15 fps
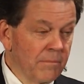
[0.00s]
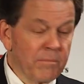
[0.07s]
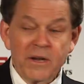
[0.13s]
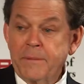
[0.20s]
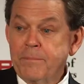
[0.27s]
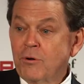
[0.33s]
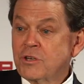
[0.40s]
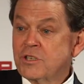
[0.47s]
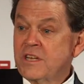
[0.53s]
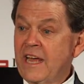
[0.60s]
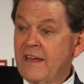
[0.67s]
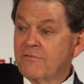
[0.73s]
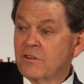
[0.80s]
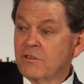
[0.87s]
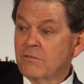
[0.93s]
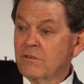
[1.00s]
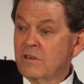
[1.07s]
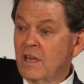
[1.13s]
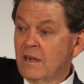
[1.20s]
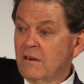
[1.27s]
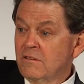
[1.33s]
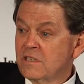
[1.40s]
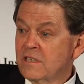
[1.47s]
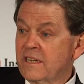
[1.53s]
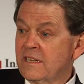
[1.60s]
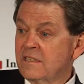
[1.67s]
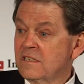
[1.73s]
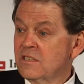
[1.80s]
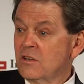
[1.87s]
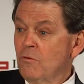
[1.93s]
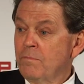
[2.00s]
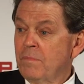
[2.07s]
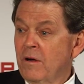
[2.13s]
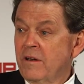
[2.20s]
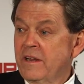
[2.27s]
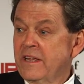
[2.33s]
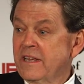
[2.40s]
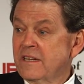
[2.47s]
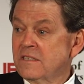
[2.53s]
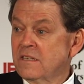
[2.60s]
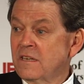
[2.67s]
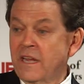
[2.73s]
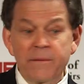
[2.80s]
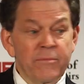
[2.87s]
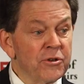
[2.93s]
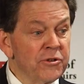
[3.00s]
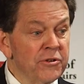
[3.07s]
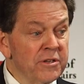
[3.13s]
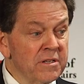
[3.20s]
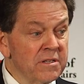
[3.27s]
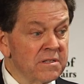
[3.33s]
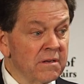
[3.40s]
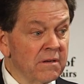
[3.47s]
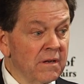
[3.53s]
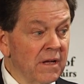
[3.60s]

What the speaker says: But he pushed NAFTA through Congress against his own party, against the labor unions.